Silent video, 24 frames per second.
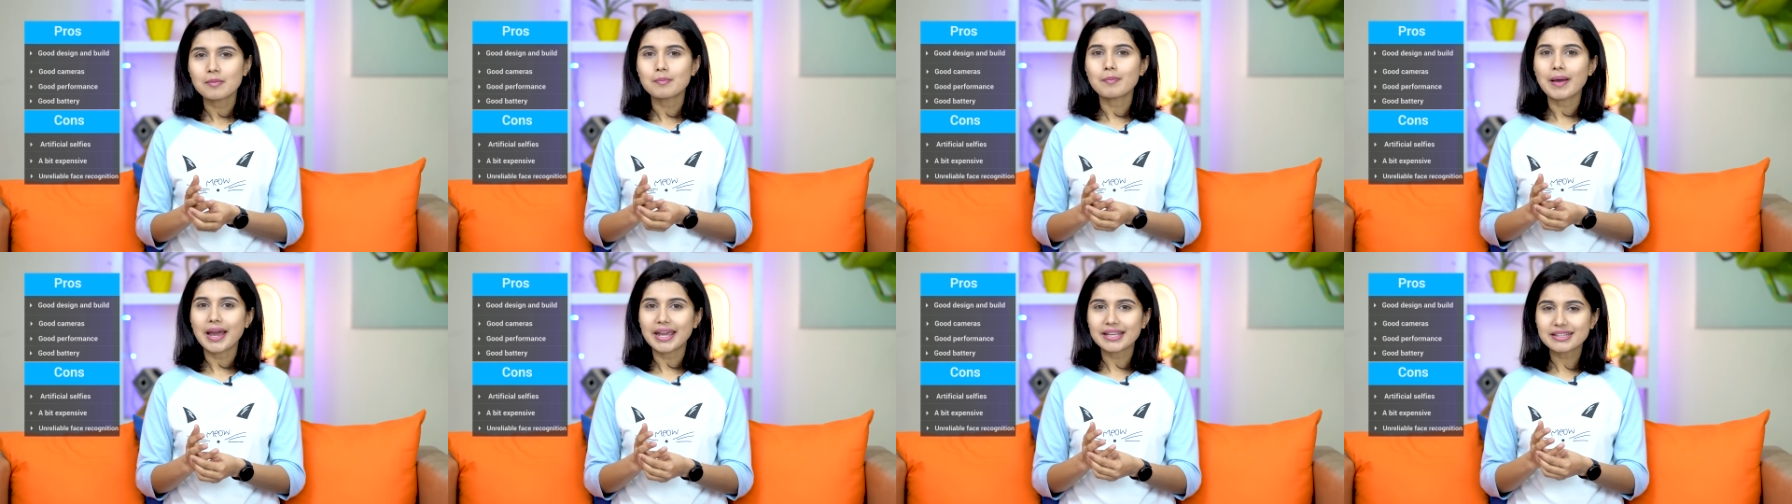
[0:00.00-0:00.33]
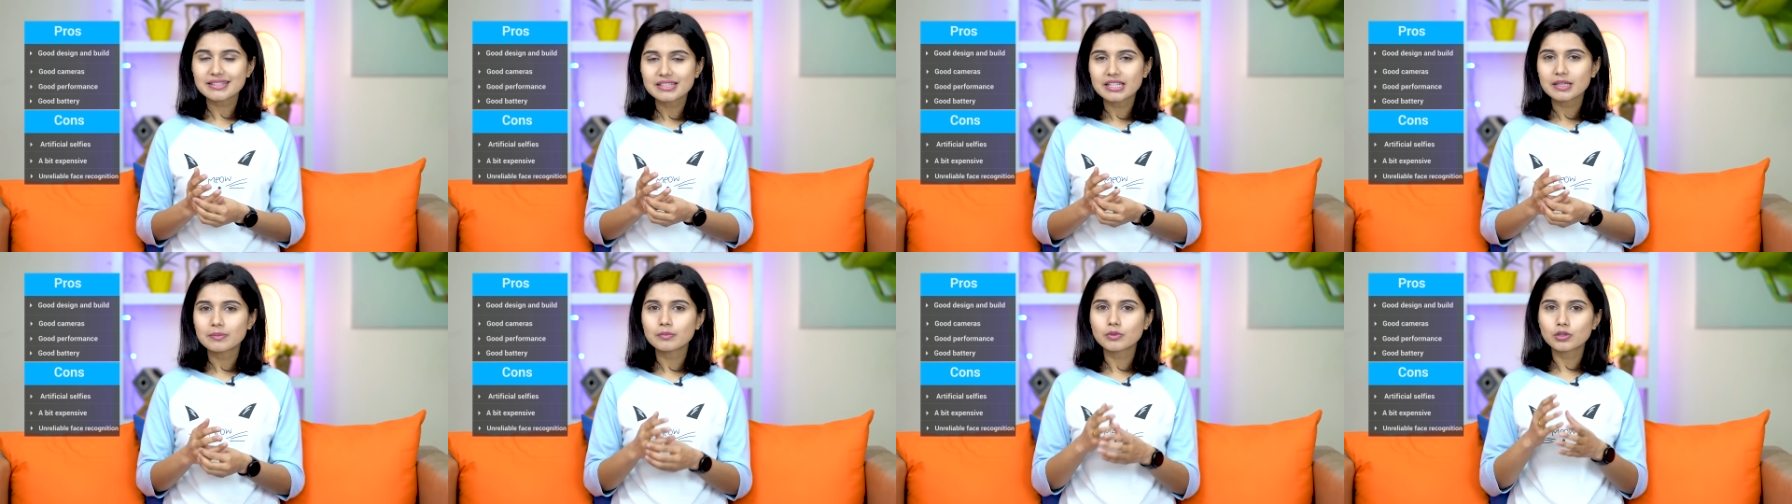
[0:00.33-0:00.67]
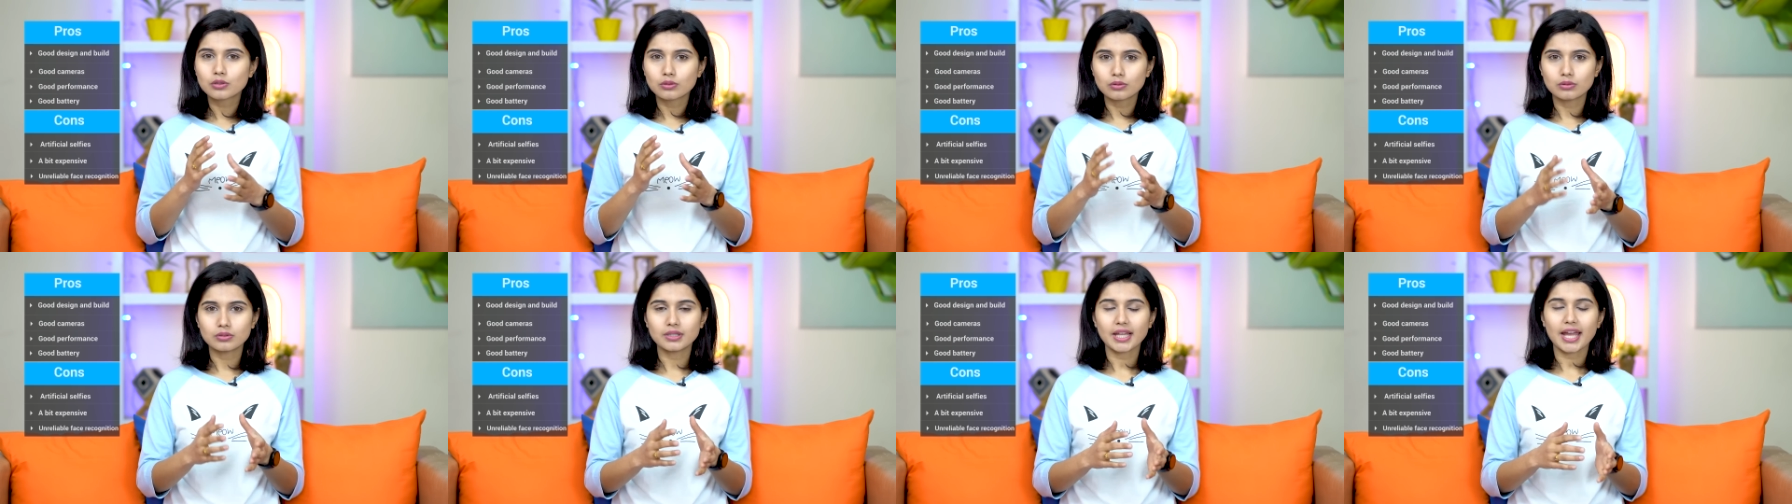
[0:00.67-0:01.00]
might seem
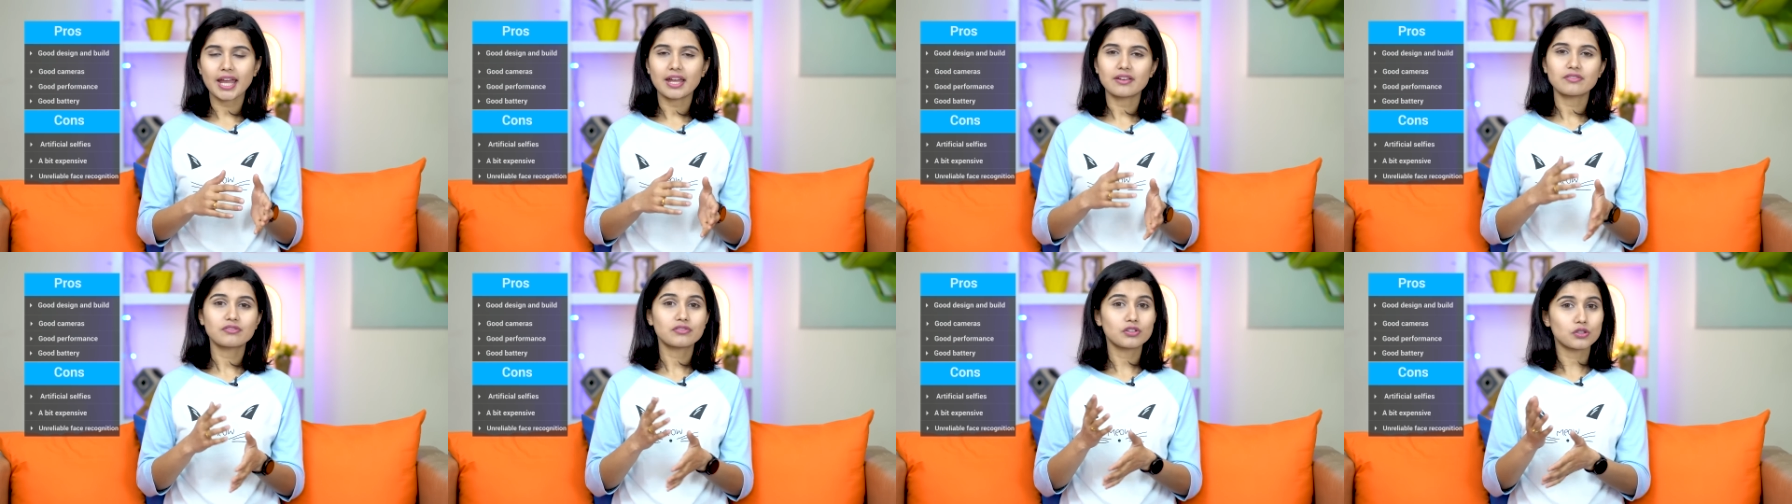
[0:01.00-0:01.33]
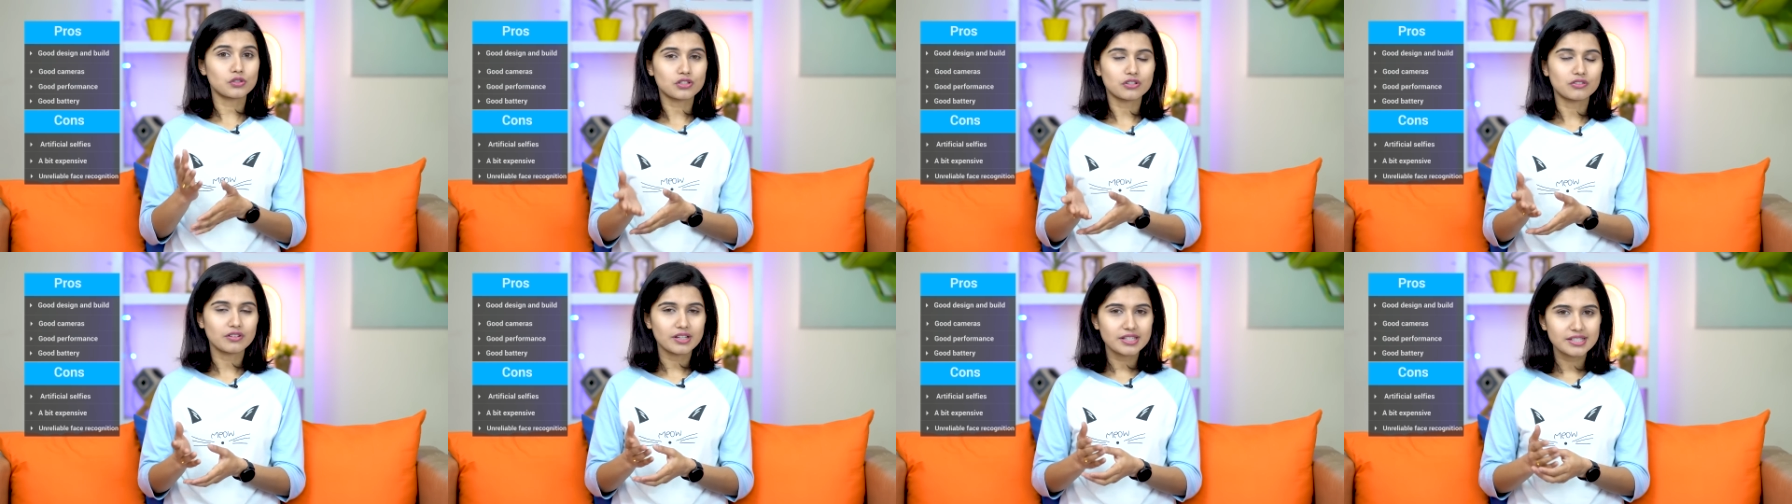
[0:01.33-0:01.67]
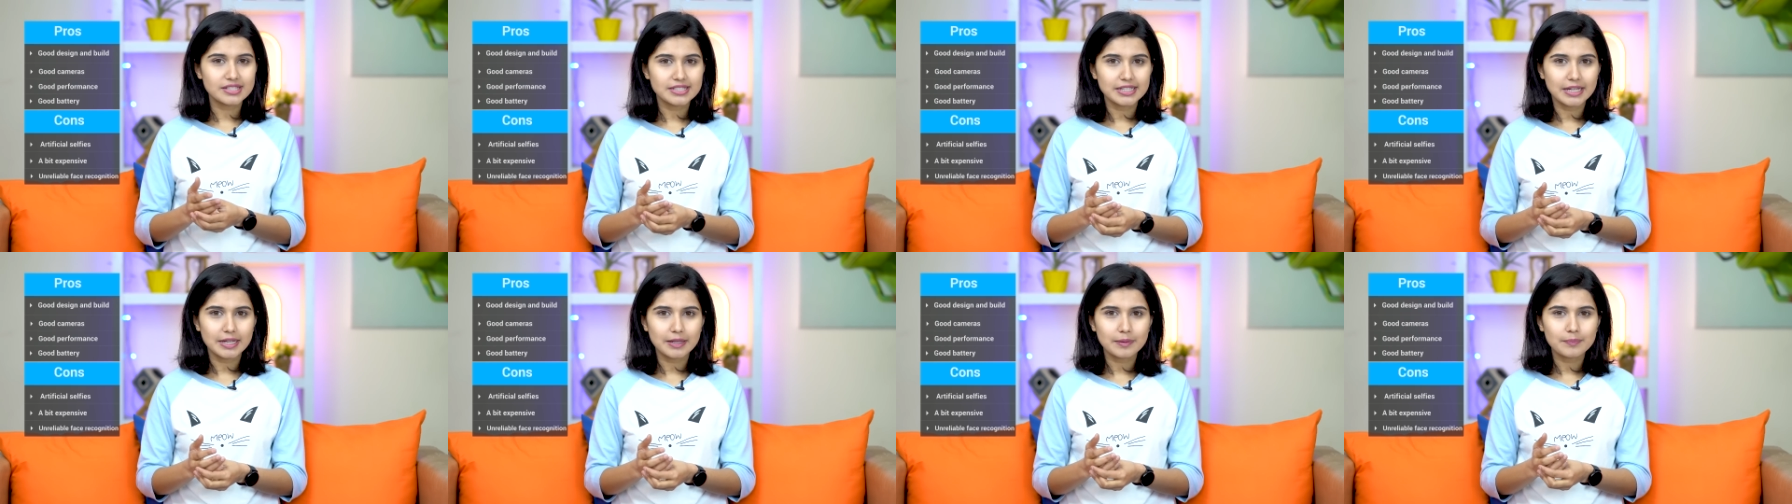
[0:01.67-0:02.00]
cool and
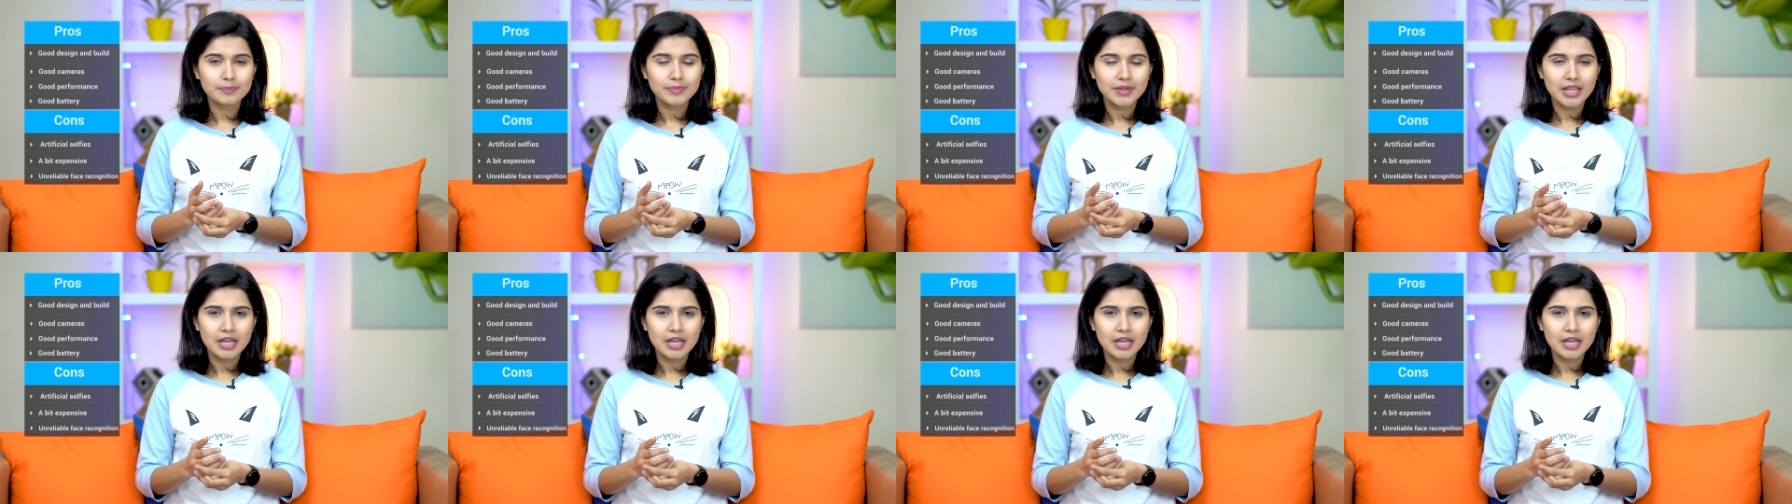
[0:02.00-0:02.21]
futuristic.